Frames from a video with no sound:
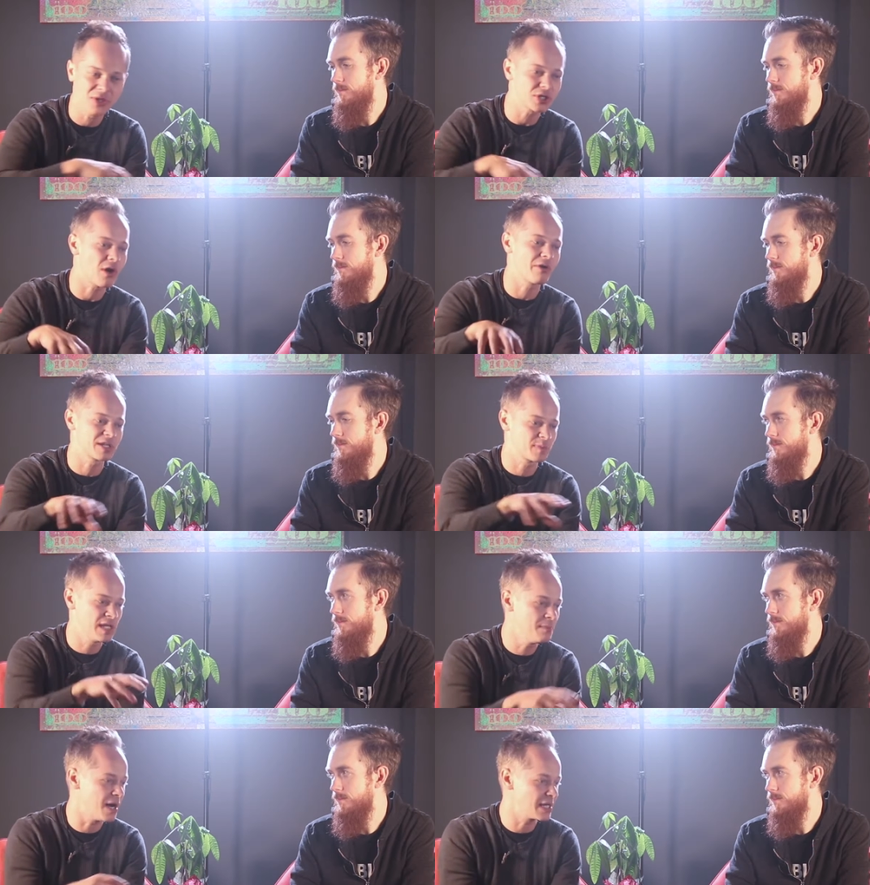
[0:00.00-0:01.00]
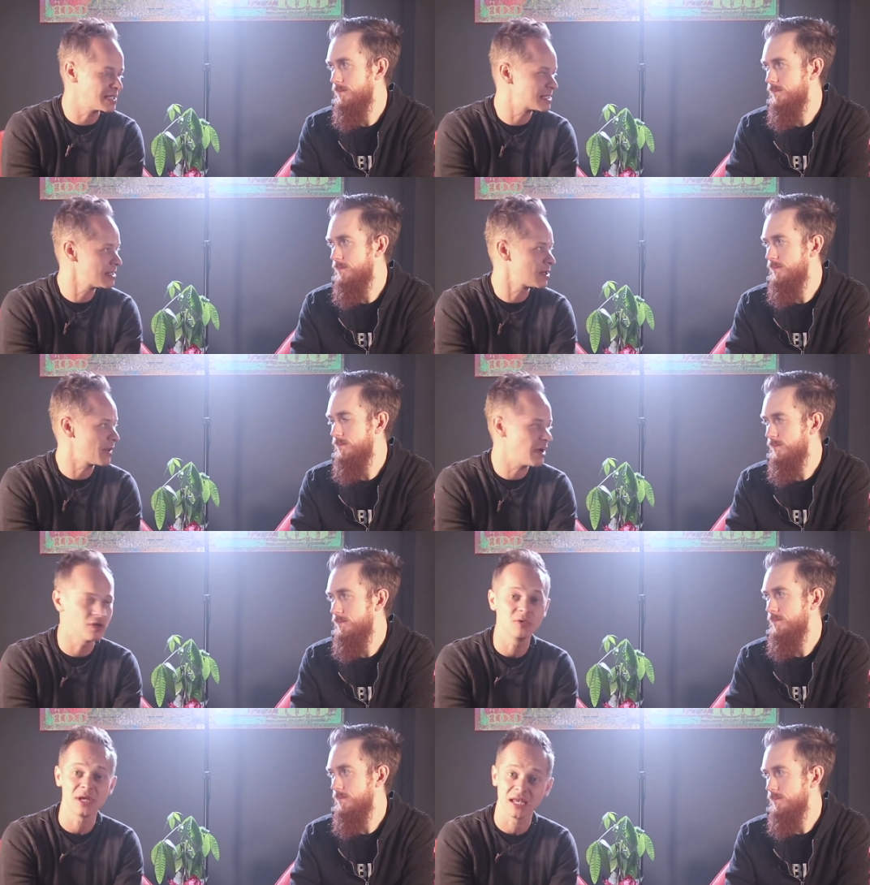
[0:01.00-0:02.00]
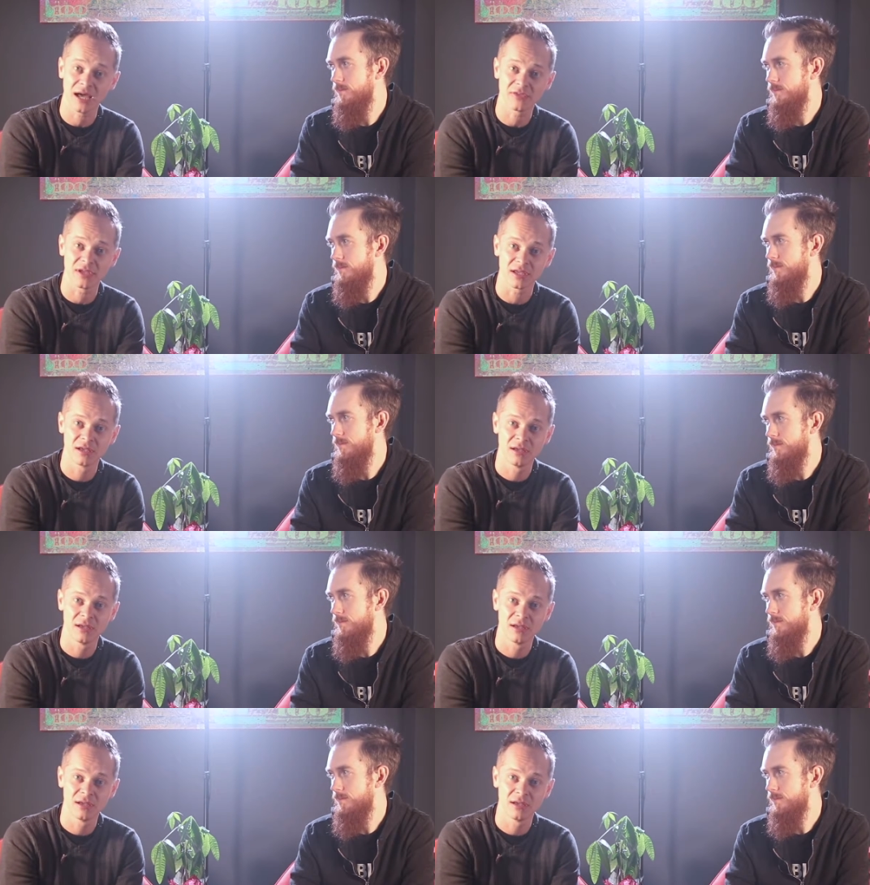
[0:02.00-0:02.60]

Speaker 1: much RSP money sitting around doing nothing.